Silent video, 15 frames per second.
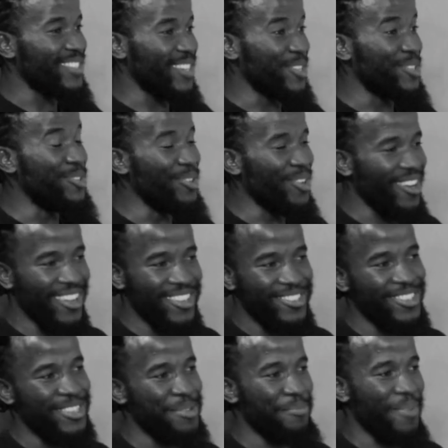a
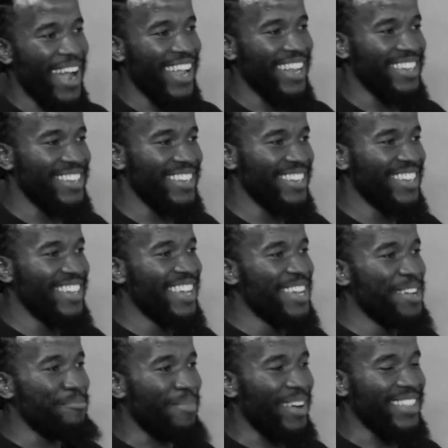curiosity mind,
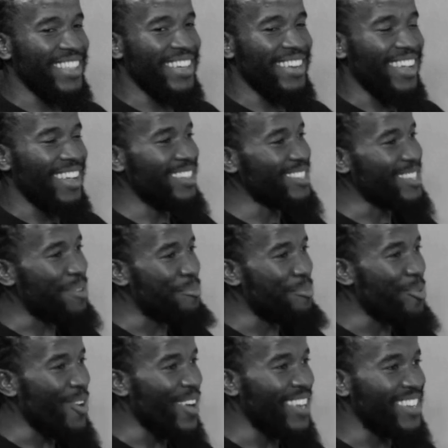but then at some
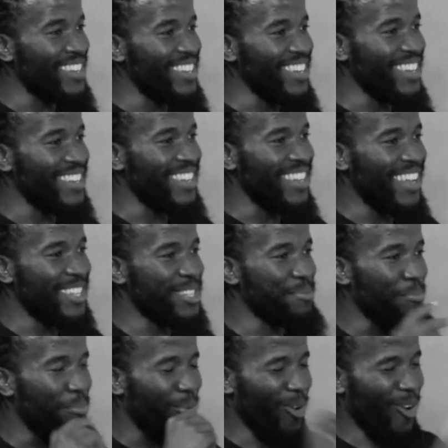point it gets
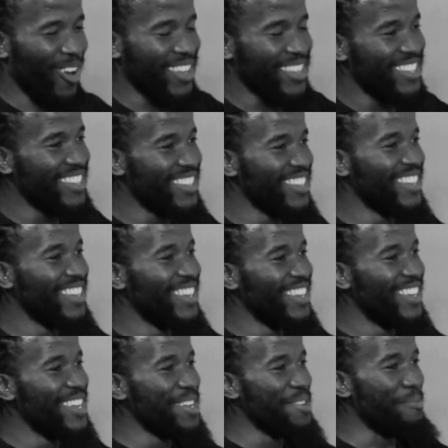blocked
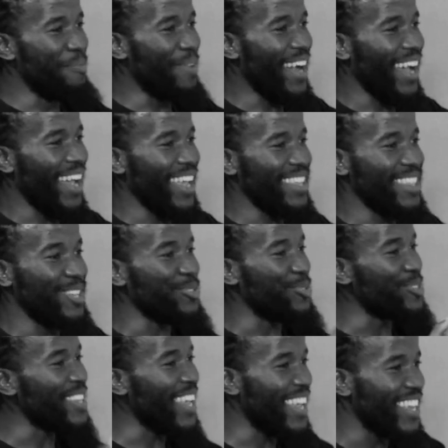by the
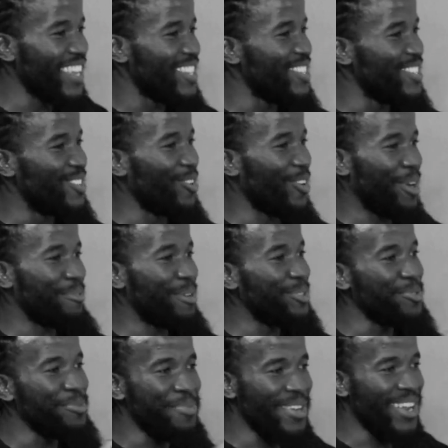society or
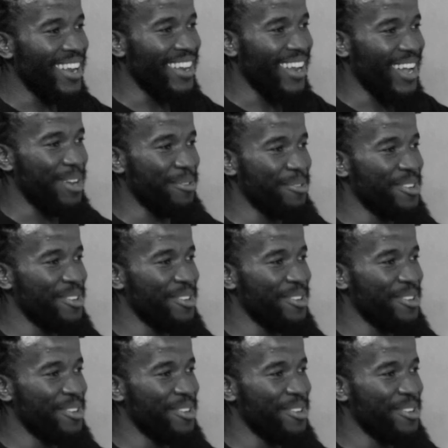abantu phila now.